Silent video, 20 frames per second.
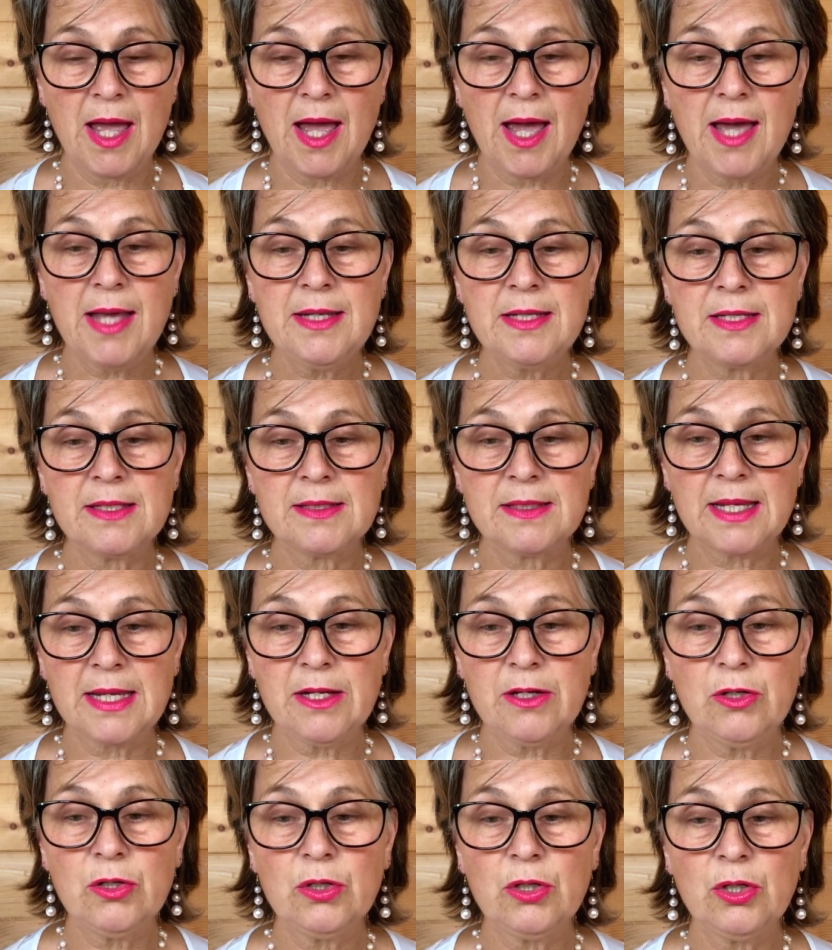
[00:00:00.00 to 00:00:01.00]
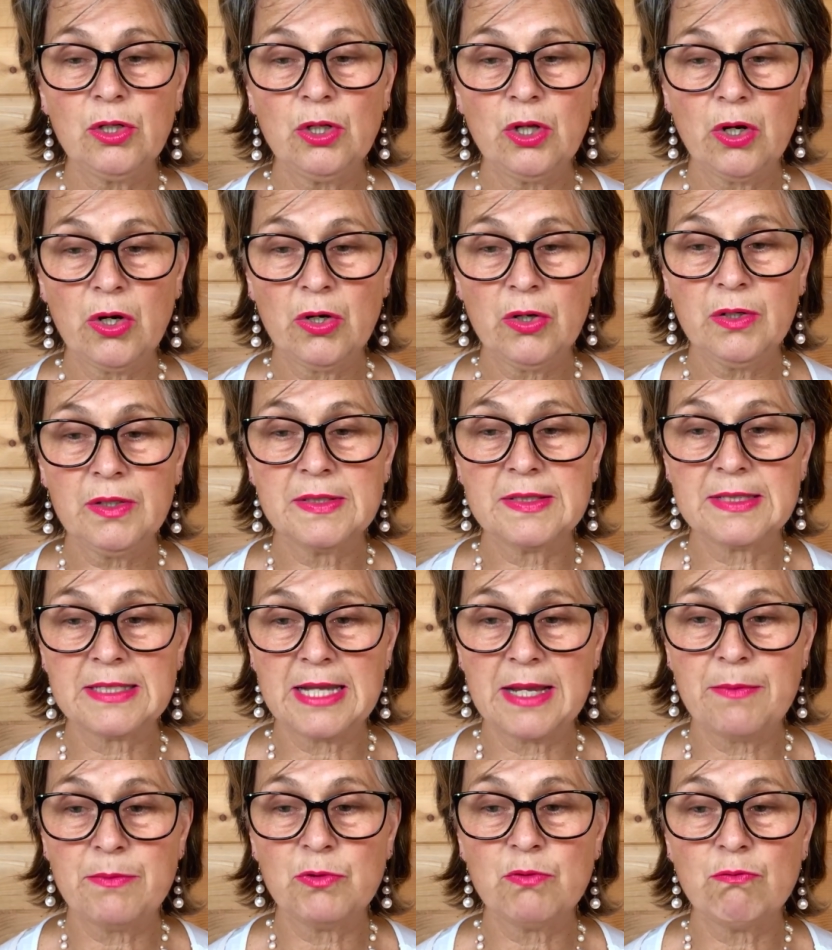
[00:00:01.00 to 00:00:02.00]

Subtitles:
and a single long-stemmed